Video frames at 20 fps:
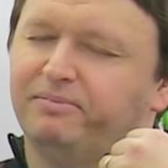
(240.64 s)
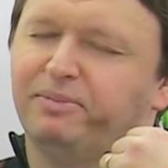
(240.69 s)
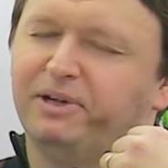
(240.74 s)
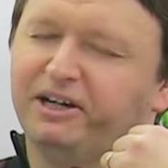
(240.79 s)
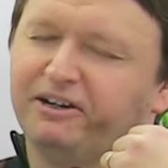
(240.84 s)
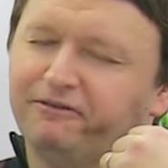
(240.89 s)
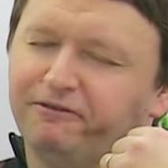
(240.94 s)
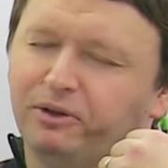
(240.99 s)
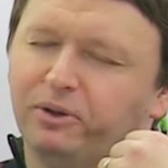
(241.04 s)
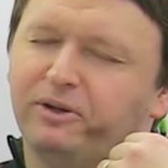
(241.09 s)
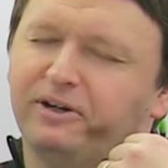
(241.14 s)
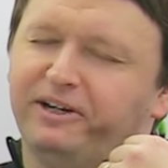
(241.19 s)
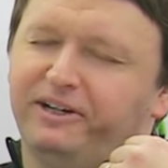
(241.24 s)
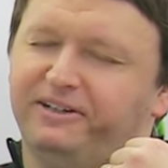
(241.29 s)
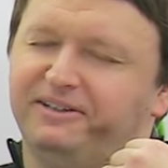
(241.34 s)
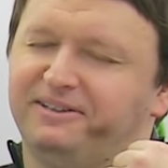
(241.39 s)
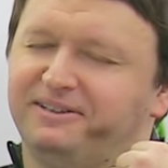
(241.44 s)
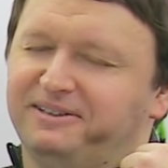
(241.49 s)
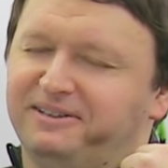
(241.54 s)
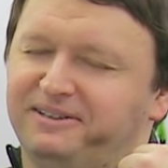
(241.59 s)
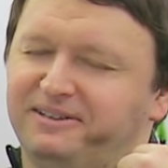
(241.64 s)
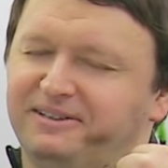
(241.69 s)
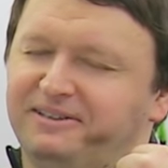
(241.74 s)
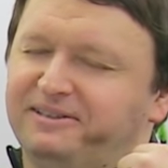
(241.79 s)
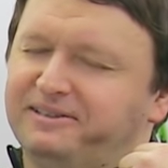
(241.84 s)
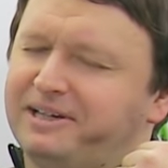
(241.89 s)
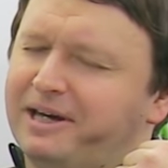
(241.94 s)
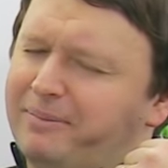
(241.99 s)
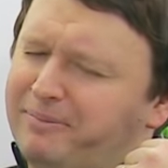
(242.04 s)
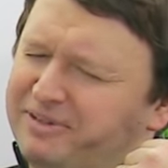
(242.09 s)
Pink Floyd,
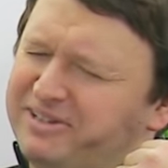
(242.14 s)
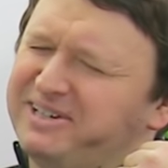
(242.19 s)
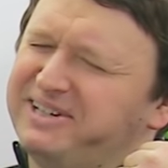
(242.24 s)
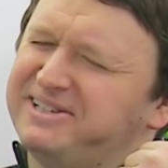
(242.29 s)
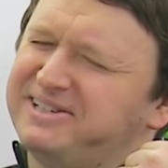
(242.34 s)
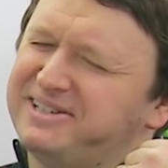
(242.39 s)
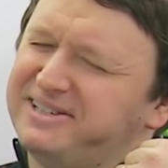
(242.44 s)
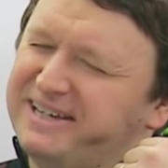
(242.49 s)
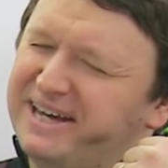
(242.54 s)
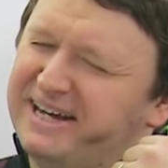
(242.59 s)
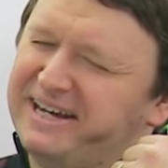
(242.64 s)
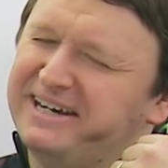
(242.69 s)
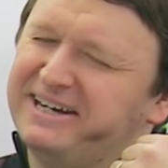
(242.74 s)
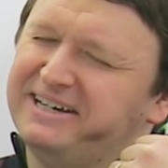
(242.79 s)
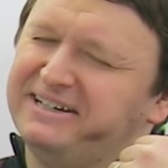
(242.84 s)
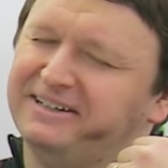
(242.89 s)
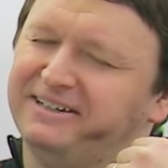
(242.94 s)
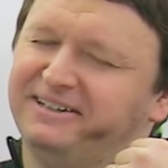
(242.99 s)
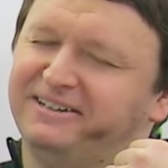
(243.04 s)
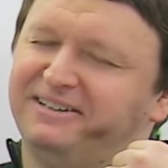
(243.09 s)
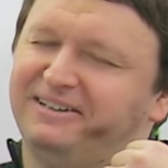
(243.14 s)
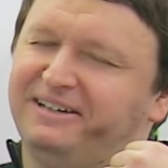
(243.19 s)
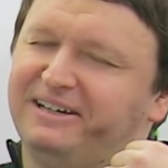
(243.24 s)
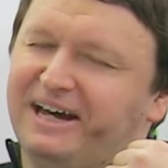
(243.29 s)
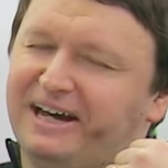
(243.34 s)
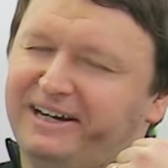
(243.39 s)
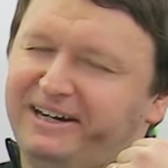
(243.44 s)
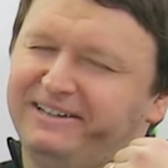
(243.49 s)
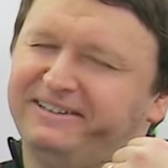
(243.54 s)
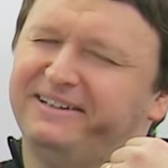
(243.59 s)
I'm gonna stay in.
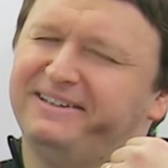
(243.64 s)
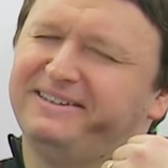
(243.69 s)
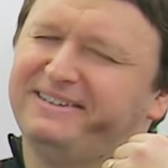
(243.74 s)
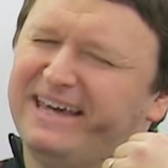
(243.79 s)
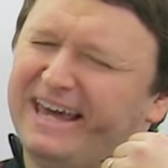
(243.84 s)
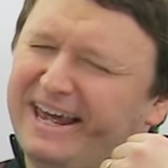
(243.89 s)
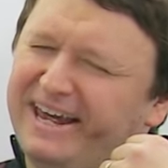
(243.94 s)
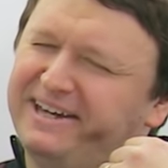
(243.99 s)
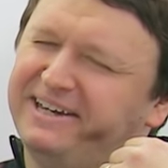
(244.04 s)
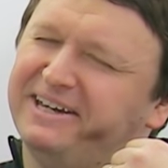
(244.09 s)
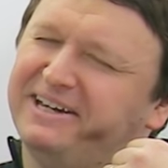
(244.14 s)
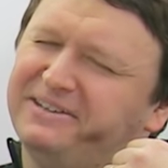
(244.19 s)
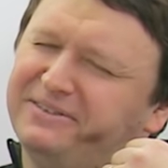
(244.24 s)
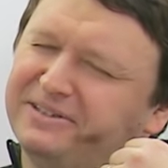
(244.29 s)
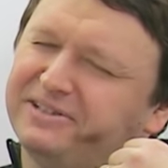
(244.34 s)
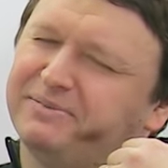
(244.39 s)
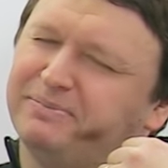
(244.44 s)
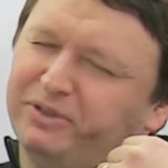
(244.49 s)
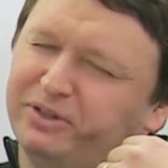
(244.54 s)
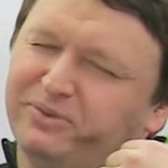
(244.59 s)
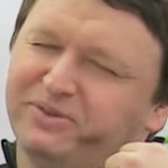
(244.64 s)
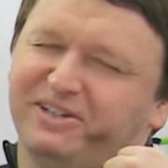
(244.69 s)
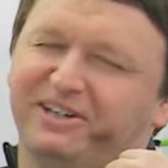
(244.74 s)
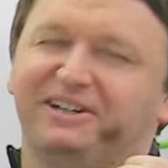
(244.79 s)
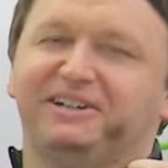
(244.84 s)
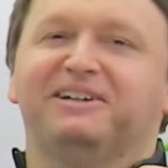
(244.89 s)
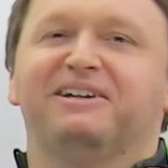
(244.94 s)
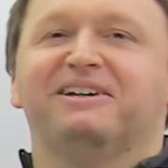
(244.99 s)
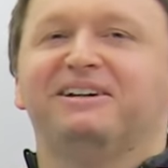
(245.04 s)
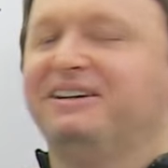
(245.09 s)
I need to take in this
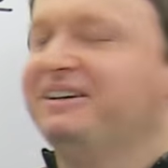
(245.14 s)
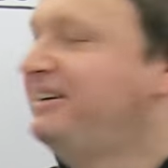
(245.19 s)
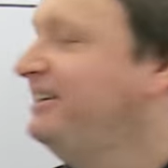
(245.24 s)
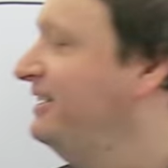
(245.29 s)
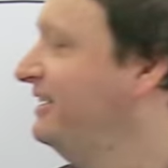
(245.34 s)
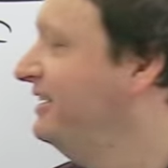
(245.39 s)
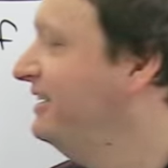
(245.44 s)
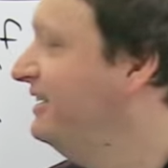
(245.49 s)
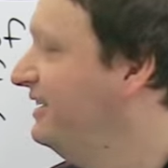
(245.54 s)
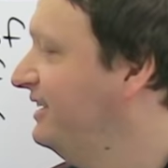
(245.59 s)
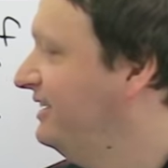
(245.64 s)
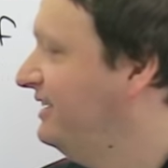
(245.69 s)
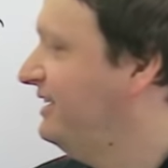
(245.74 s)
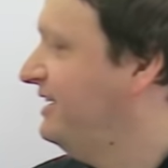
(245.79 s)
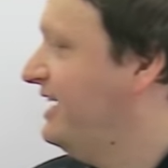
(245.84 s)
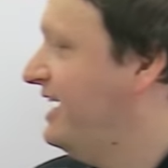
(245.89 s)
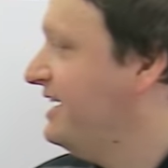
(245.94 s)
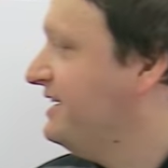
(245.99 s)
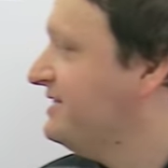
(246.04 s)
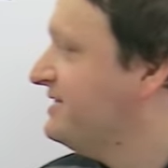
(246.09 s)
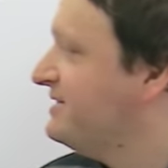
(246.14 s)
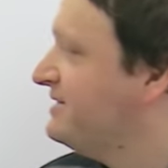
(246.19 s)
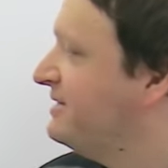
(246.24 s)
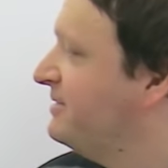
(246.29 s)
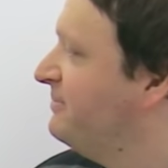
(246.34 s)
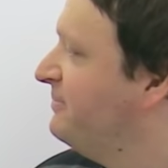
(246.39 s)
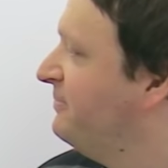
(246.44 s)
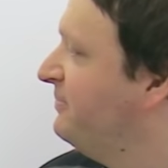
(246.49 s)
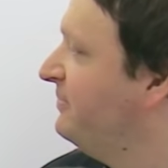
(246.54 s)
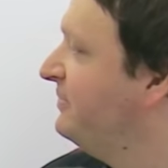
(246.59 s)
music. Next,
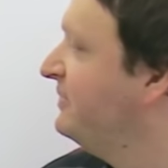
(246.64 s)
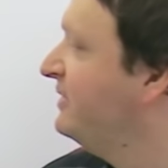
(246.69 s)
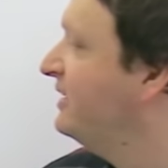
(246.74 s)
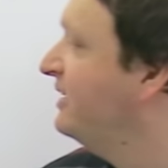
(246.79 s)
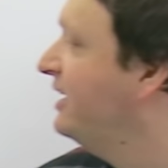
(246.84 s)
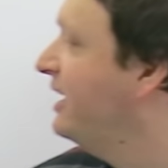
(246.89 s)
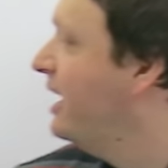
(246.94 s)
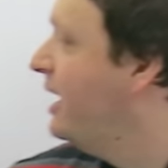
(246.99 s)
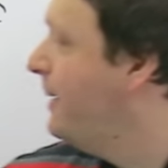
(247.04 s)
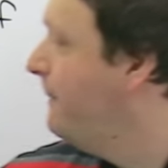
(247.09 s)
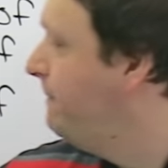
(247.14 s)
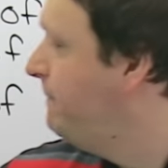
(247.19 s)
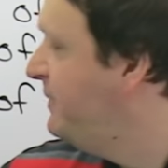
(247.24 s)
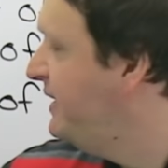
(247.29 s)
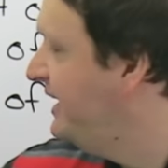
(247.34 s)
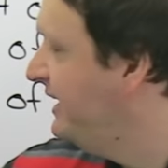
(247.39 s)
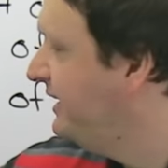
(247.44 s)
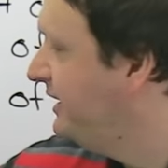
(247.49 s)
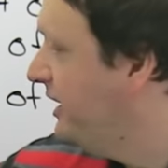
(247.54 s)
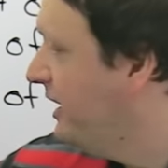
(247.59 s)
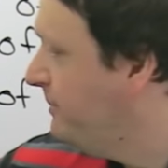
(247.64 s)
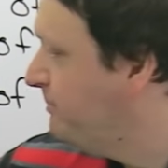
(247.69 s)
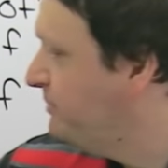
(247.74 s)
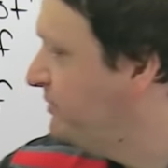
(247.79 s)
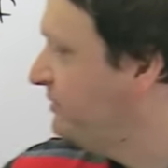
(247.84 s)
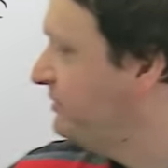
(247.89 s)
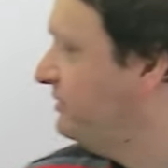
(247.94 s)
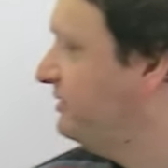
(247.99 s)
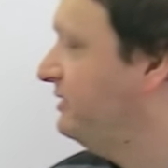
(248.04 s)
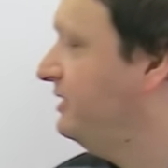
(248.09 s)
pick up
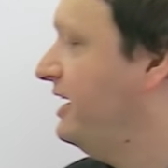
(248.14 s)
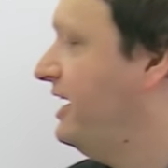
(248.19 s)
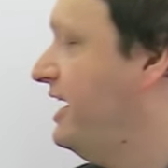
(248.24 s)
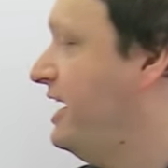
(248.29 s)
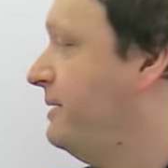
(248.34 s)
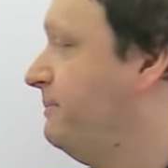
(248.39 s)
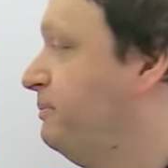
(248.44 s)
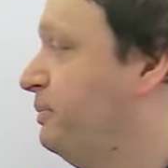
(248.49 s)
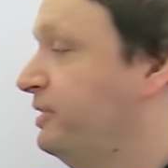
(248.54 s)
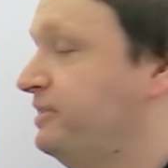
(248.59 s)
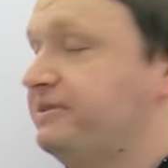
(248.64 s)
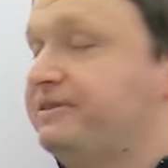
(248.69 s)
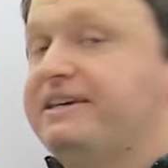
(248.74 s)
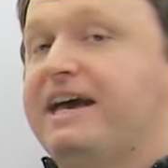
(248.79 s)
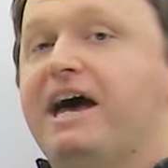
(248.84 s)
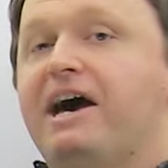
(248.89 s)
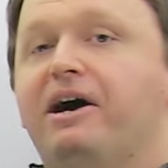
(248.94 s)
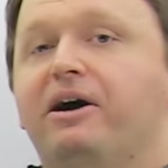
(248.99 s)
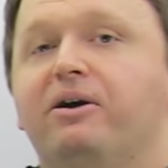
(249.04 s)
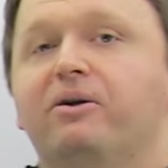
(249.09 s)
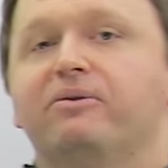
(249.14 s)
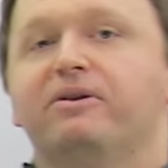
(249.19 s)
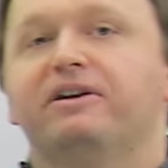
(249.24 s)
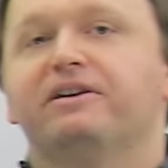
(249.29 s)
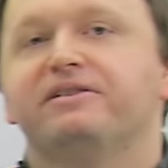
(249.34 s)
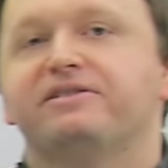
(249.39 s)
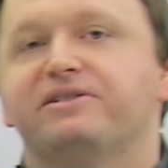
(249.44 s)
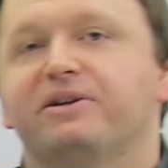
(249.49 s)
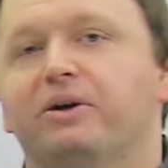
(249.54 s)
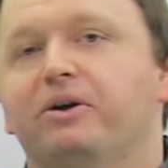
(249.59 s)
and put
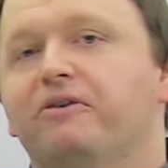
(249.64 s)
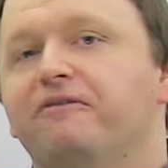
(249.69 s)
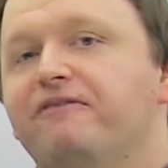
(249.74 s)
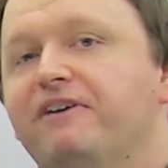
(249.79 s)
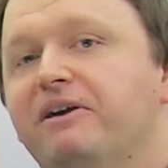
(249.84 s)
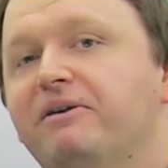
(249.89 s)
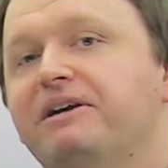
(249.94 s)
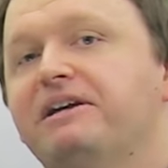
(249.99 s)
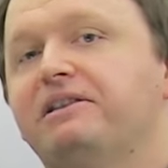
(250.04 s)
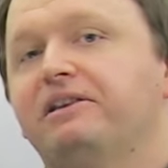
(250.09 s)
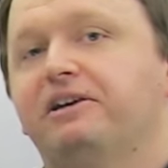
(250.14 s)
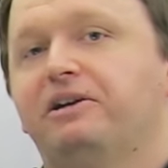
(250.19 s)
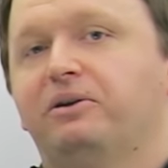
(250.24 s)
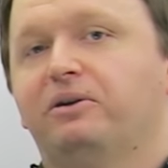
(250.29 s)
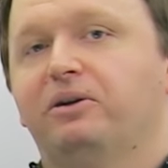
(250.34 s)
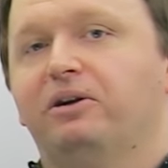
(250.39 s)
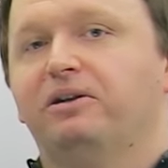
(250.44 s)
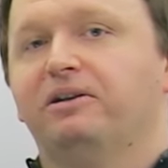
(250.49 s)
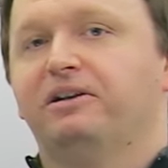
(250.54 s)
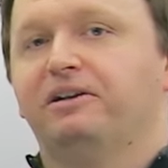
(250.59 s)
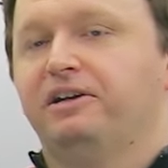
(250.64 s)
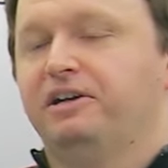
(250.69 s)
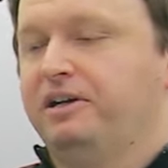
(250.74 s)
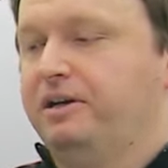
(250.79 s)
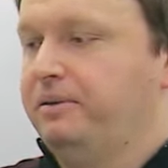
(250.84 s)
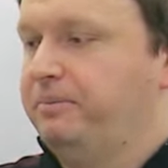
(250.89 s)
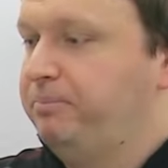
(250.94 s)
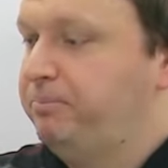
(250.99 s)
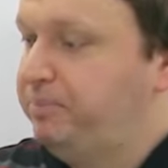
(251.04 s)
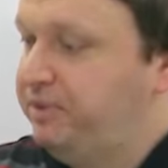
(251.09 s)
down. So very literal,
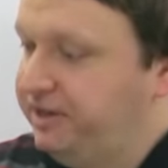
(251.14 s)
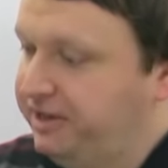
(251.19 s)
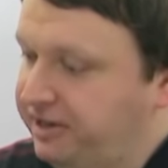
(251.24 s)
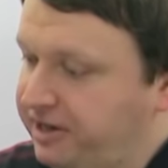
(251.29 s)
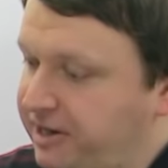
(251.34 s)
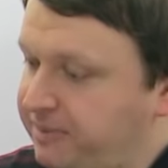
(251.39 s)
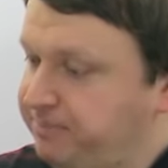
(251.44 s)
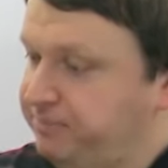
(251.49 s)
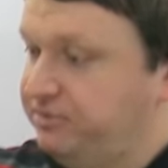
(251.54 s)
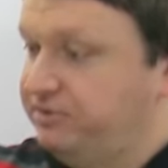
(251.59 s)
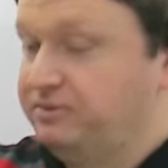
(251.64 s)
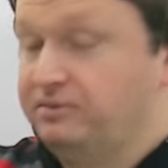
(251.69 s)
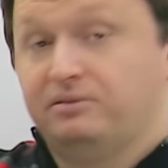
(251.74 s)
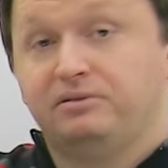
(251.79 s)
pick up,